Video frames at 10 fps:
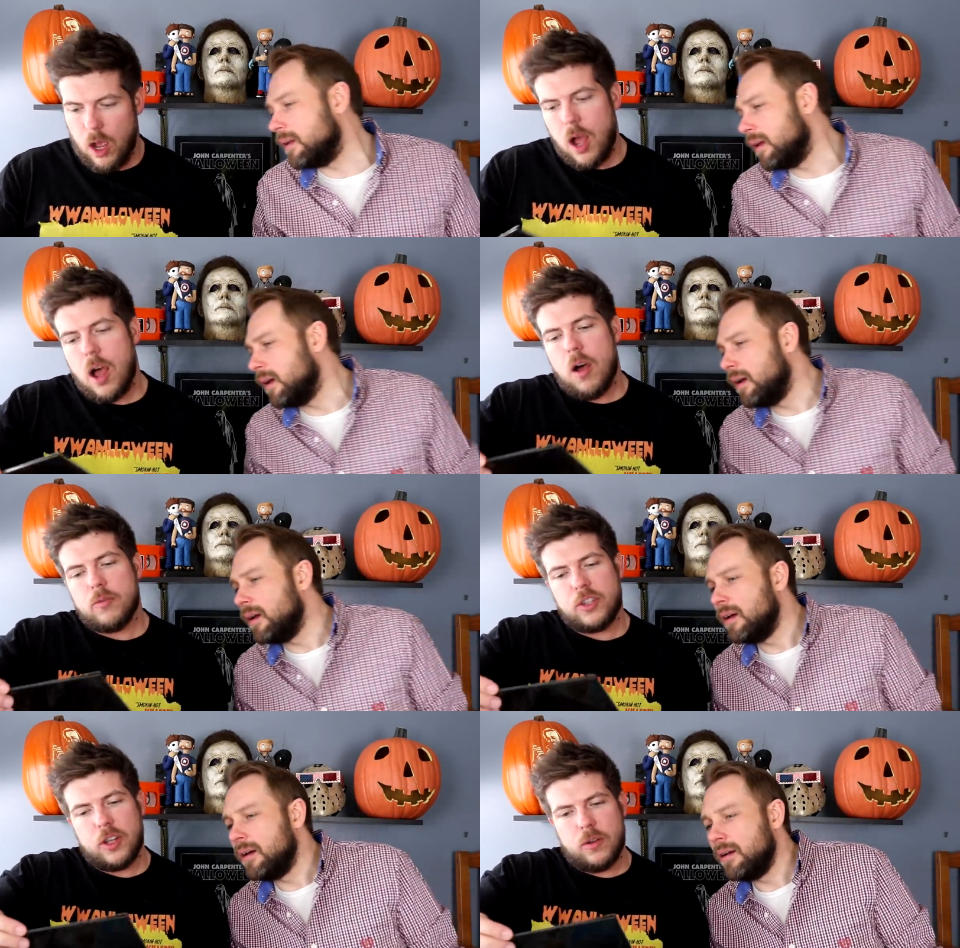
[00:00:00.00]

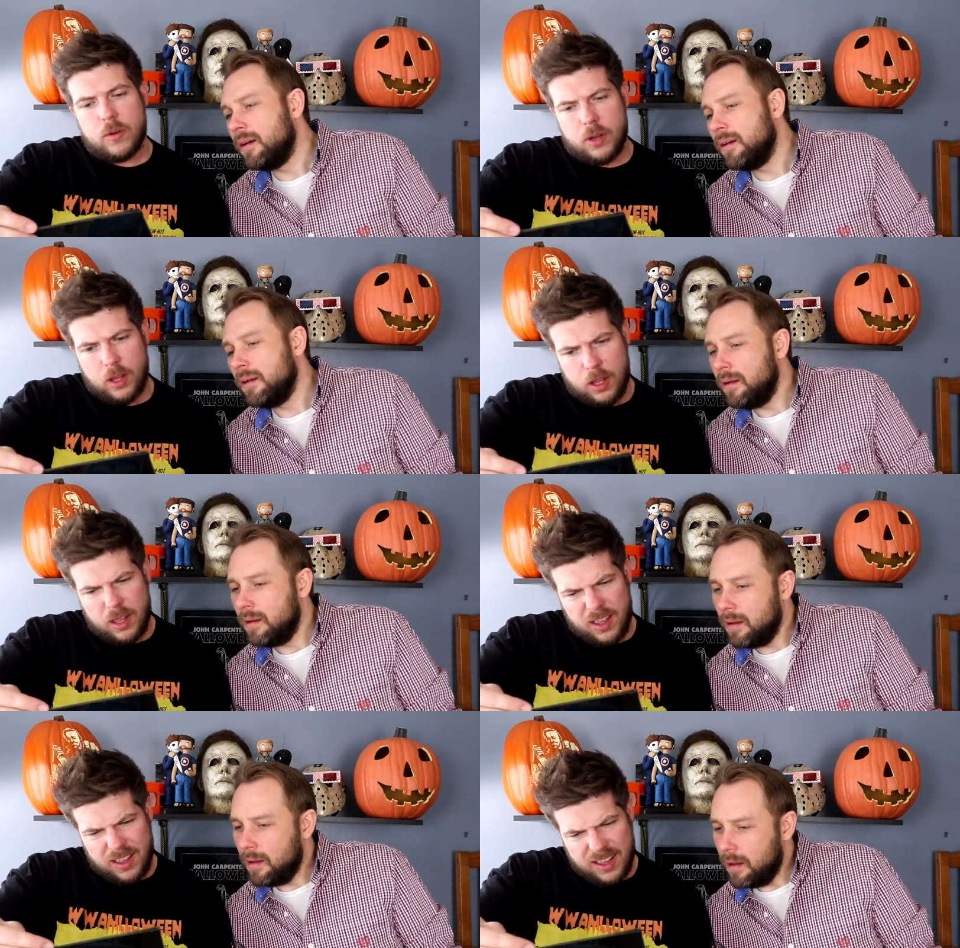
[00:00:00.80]
Speaker 1: Oh, dude!
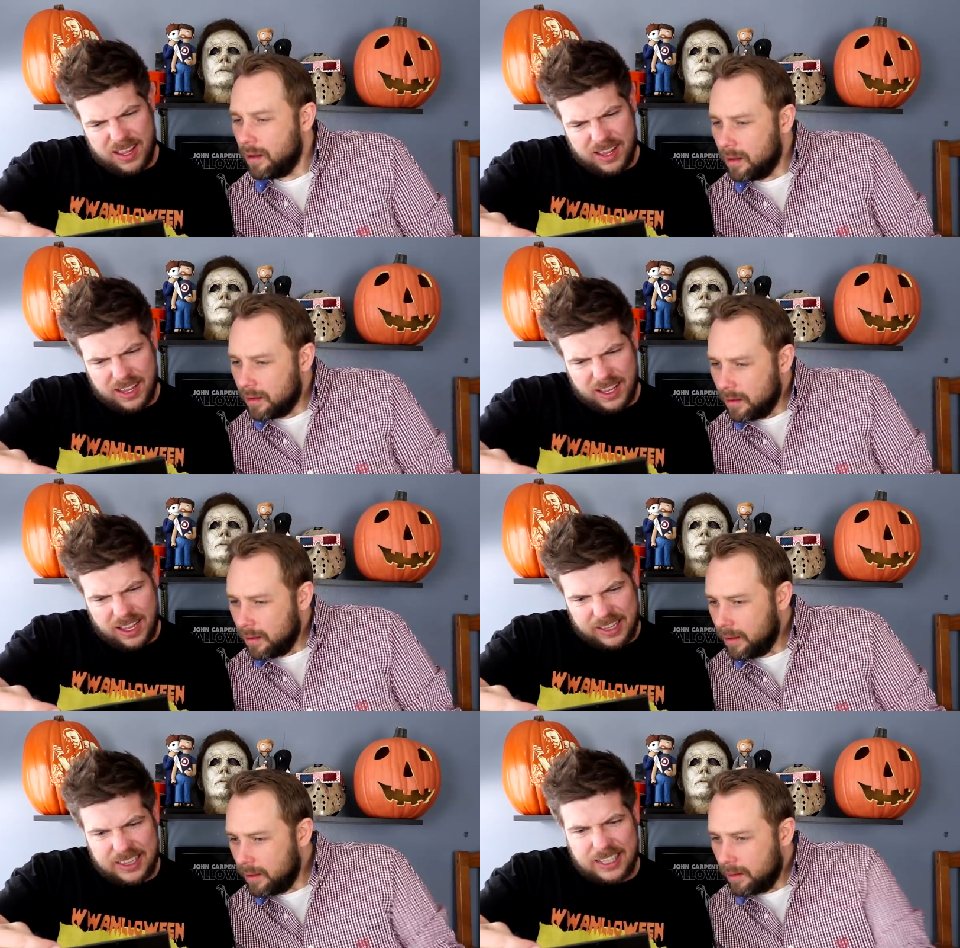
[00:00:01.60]

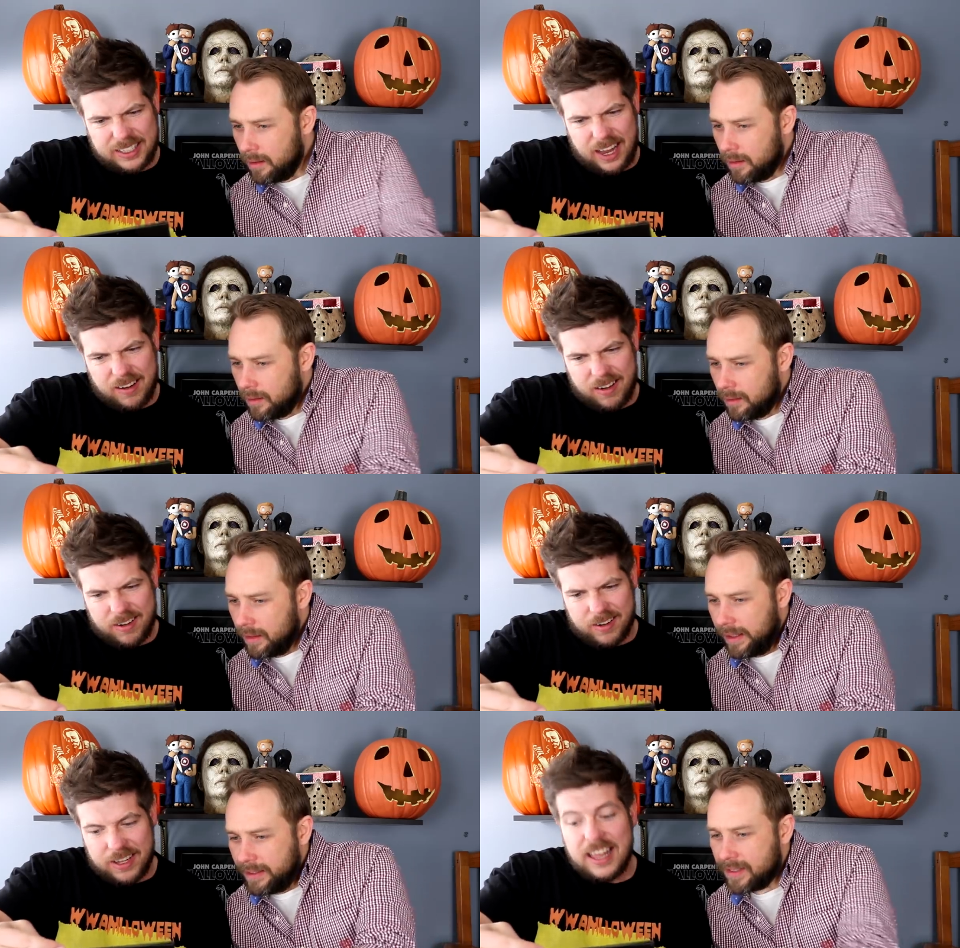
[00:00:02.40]
I think that's Kane
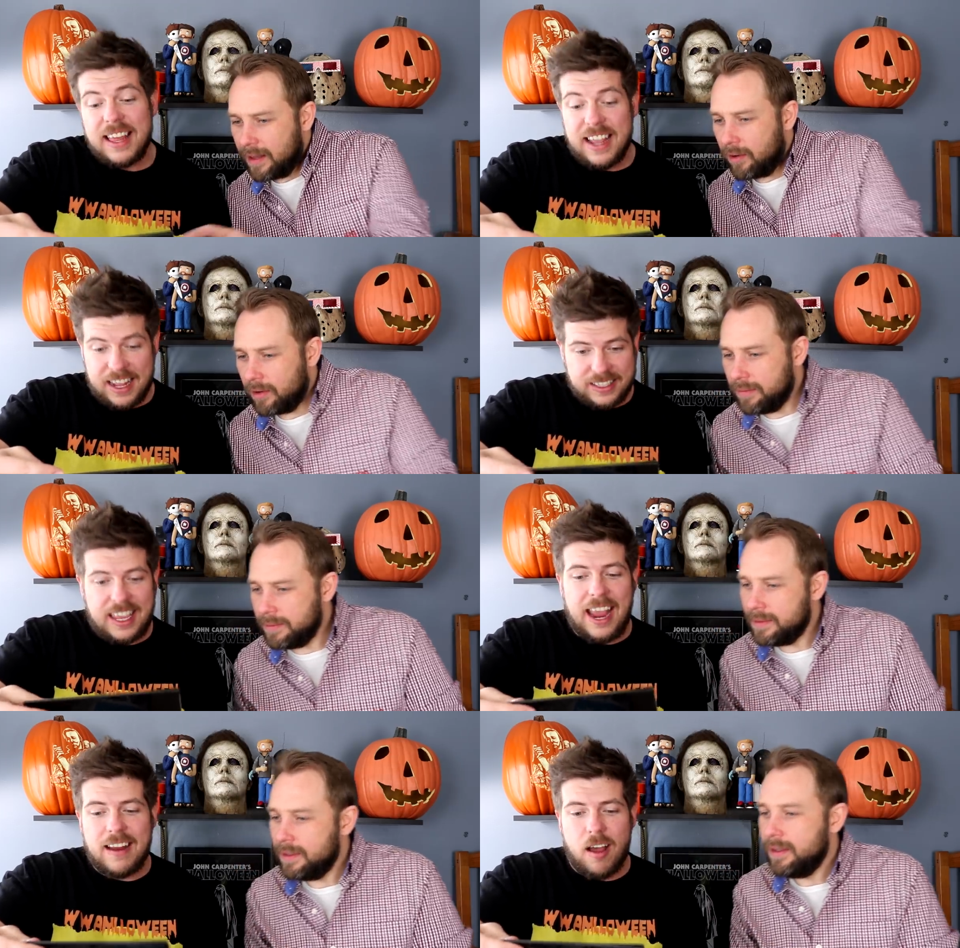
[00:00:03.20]
Hodder.
Speaker 2: It is Kane Hodder. It's
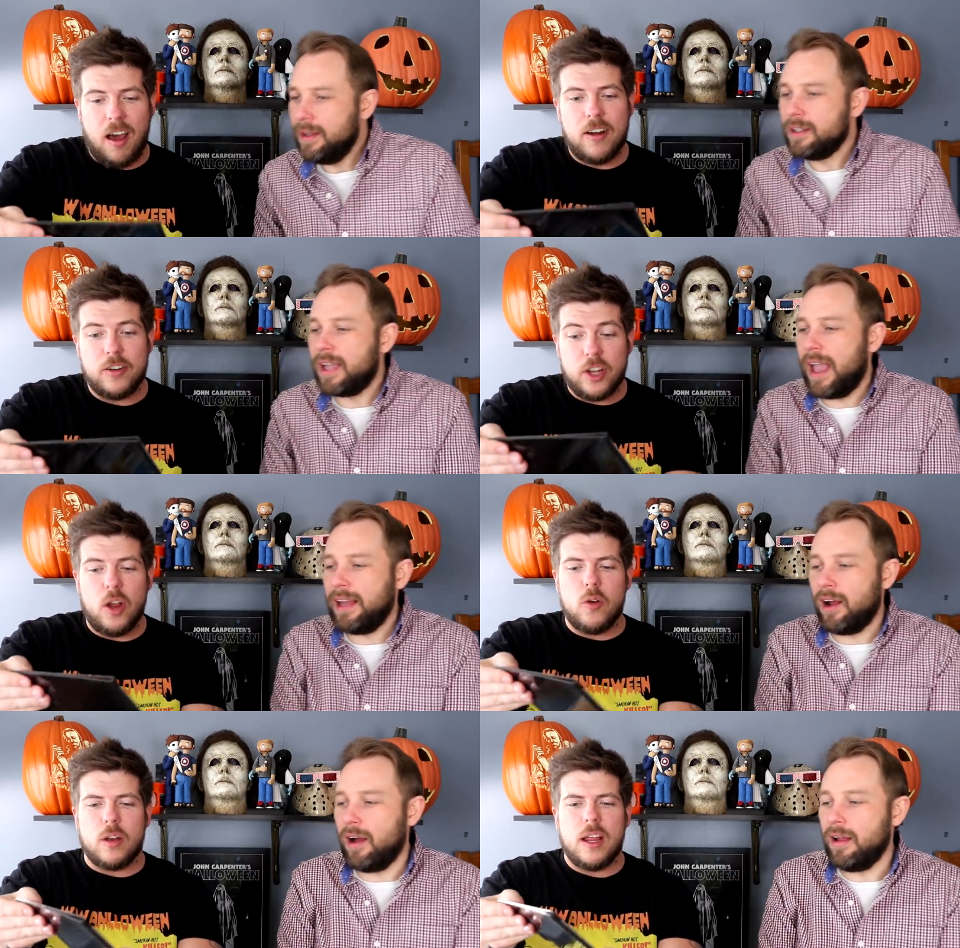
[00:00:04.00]
Kane Hodder, Kane
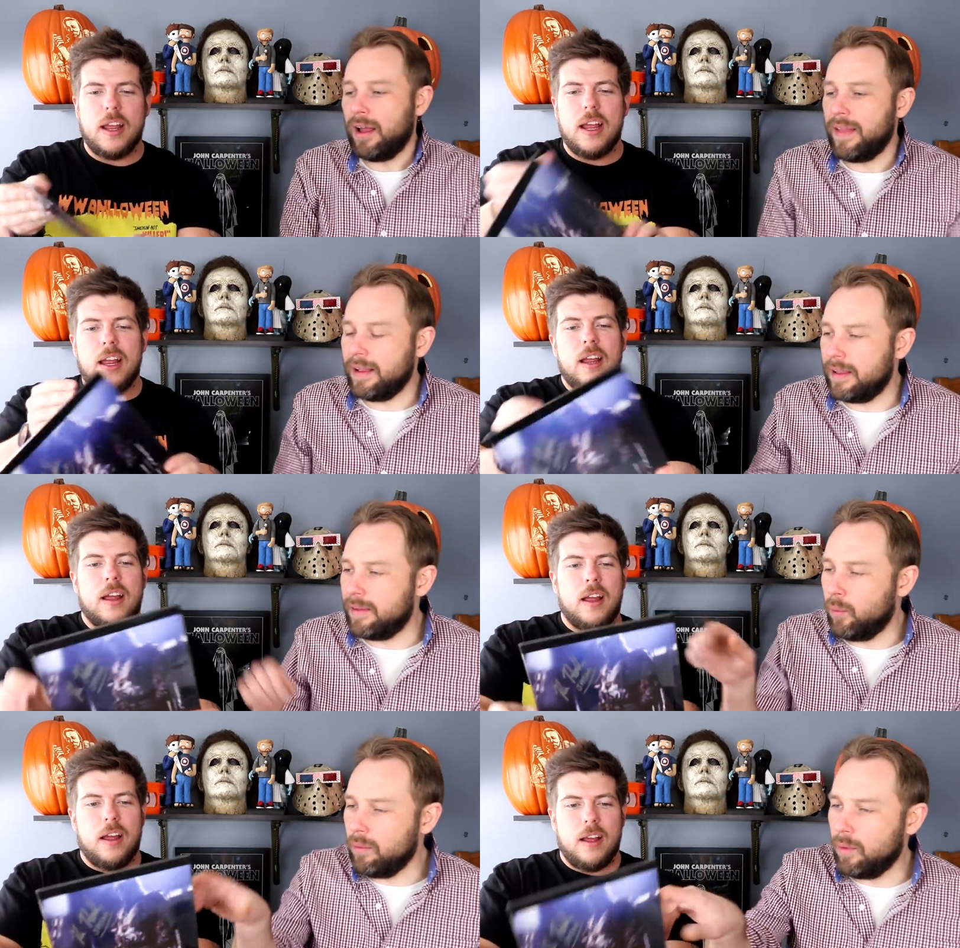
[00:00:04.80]
dude. Hodder. And that,
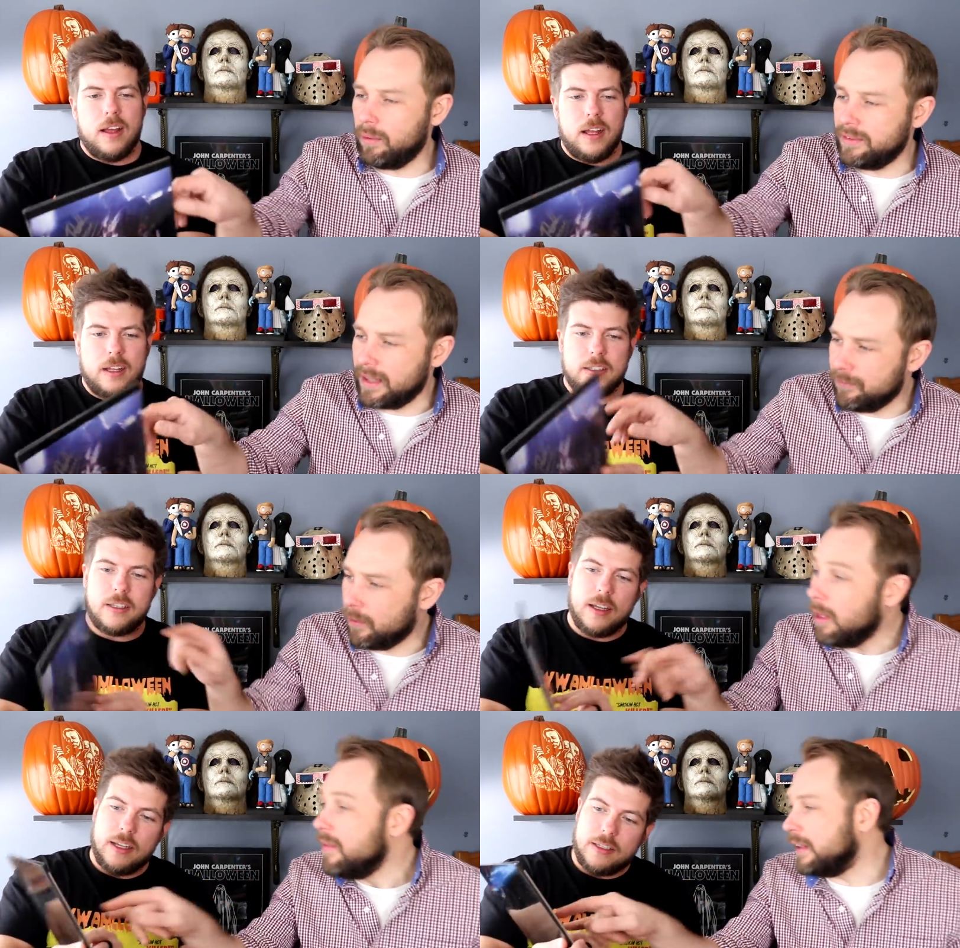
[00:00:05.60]
it, what, what is that
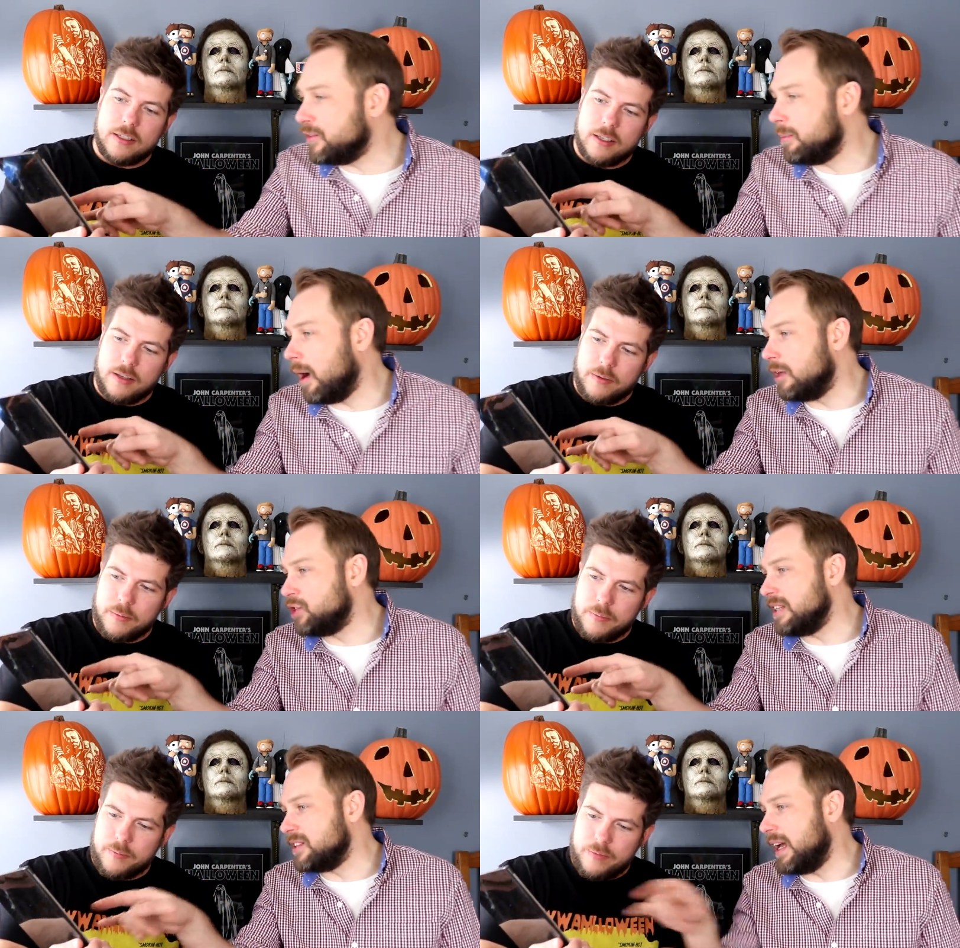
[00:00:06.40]
from? That's from uh,
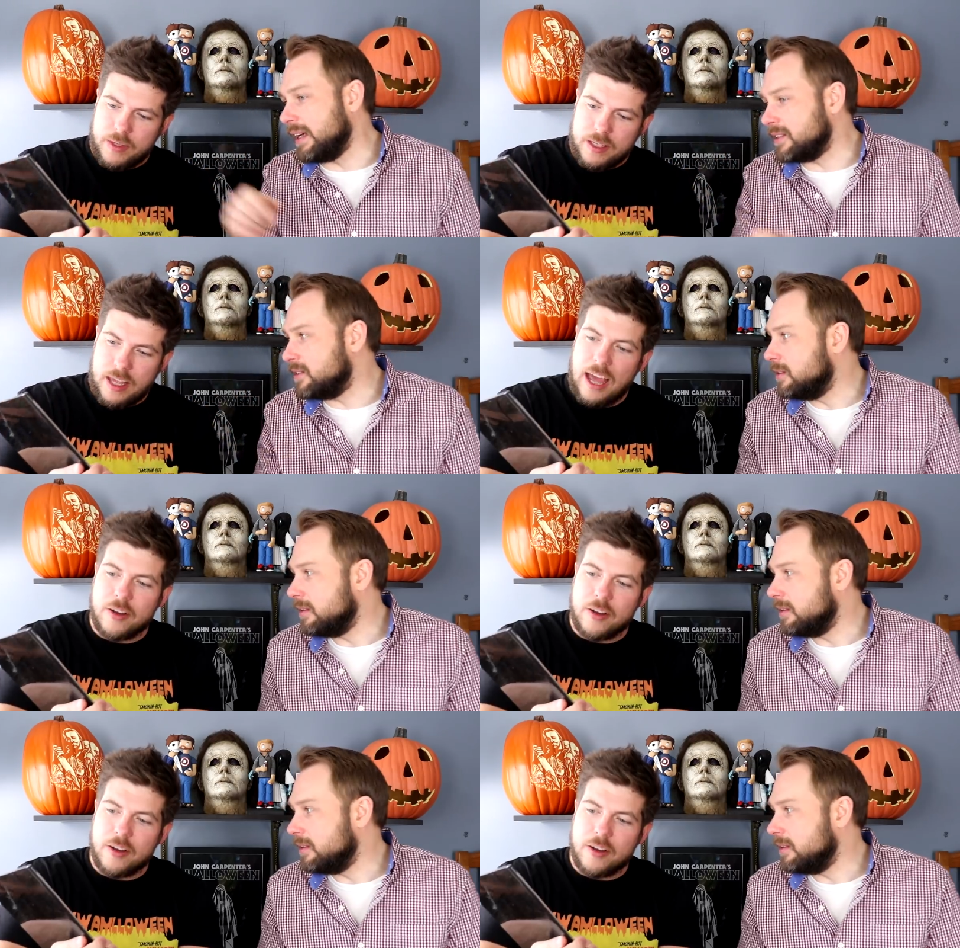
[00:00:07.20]
Jason X. Yeah,